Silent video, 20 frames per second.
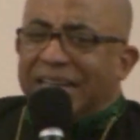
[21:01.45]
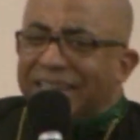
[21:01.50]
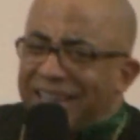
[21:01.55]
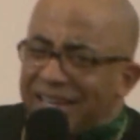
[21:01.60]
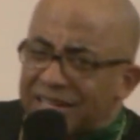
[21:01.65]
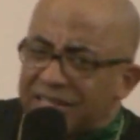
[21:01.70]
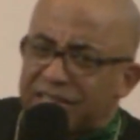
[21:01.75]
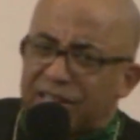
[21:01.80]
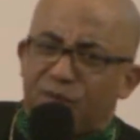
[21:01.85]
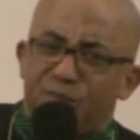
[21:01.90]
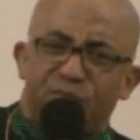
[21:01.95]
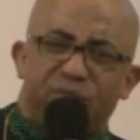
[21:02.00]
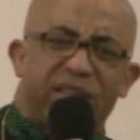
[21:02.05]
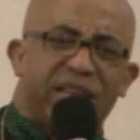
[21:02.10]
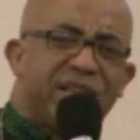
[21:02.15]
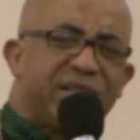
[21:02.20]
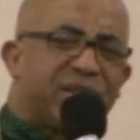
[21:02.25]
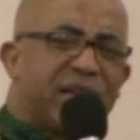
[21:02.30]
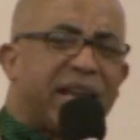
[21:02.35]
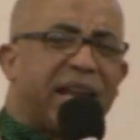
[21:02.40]
There's some
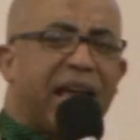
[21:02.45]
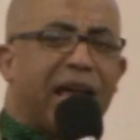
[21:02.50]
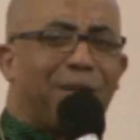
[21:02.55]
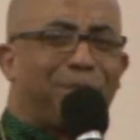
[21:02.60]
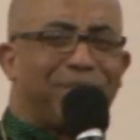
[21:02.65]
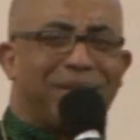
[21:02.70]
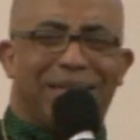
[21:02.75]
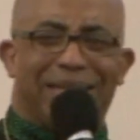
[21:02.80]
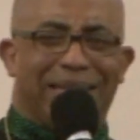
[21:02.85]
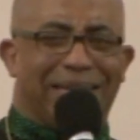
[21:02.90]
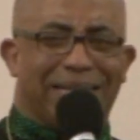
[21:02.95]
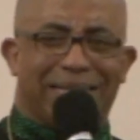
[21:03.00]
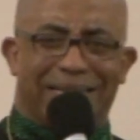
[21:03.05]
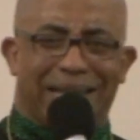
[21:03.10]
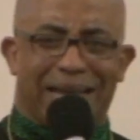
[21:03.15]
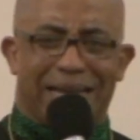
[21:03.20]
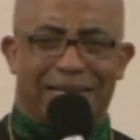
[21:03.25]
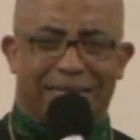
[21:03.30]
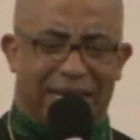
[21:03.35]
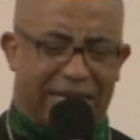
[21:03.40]
things that happen in
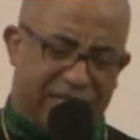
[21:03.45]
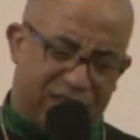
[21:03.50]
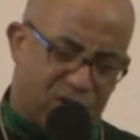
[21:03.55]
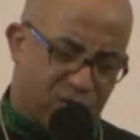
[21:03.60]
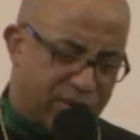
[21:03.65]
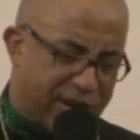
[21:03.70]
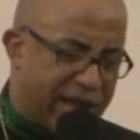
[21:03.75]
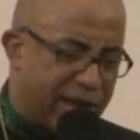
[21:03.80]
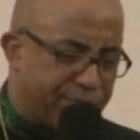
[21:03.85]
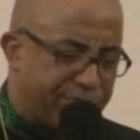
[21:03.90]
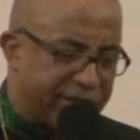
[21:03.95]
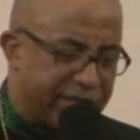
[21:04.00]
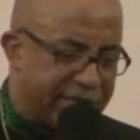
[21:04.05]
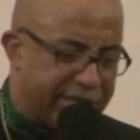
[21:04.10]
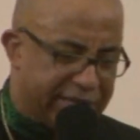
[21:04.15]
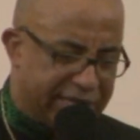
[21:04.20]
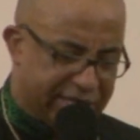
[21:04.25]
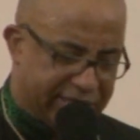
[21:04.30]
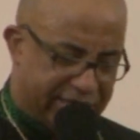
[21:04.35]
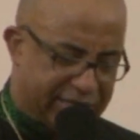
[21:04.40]
night that don't happen
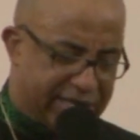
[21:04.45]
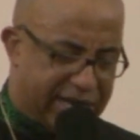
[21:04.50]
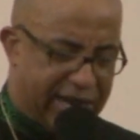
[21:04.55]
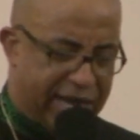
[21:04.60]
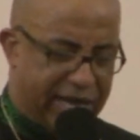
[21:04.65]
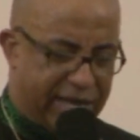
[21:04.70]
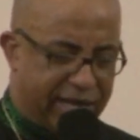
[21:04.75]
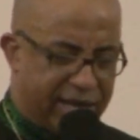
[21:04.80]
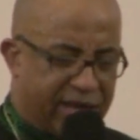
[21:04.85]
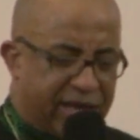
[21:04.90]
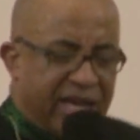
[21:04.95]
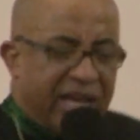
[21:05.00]
in the day.